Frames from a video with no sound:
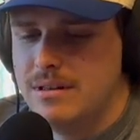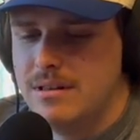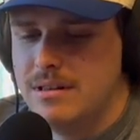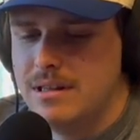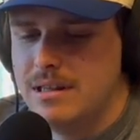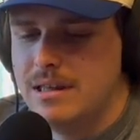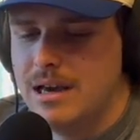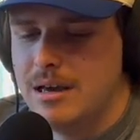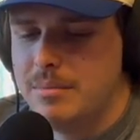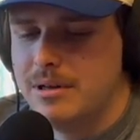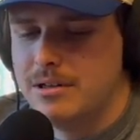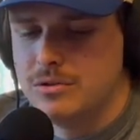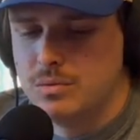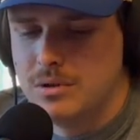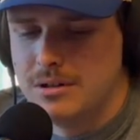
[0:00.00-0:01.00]
the
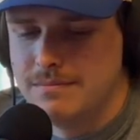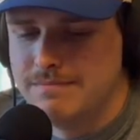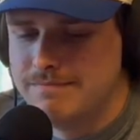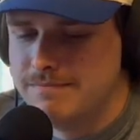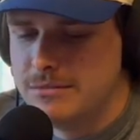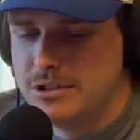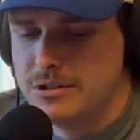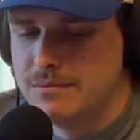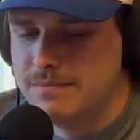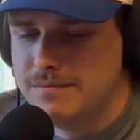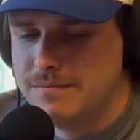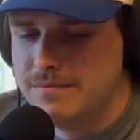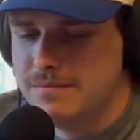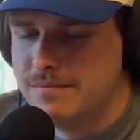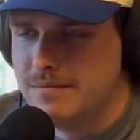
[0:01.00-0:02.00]
iPad as well. So
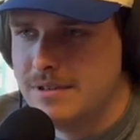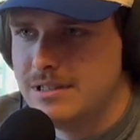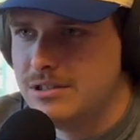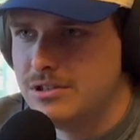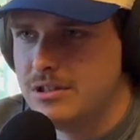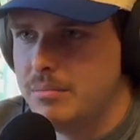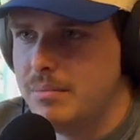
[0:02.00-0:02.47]
it's just the